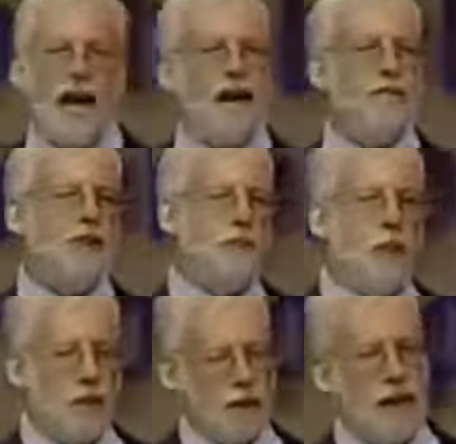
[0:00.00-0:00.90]
And if
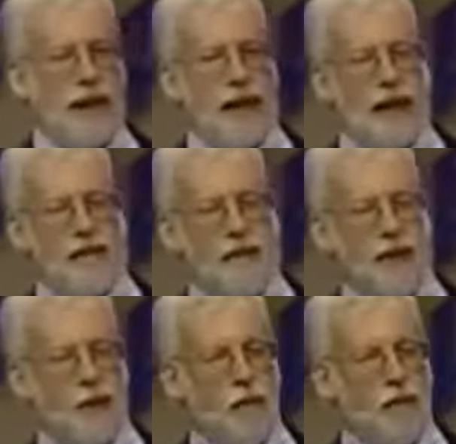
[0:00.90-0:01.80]
supposedly, if
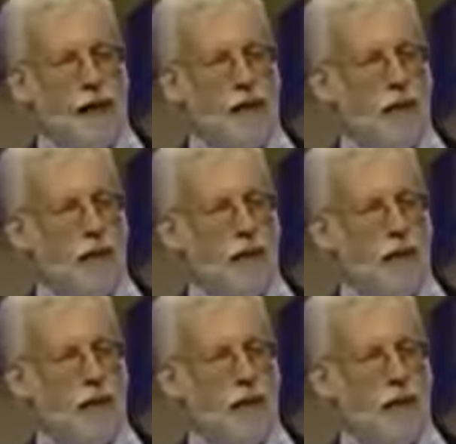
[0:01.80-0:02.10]
you are being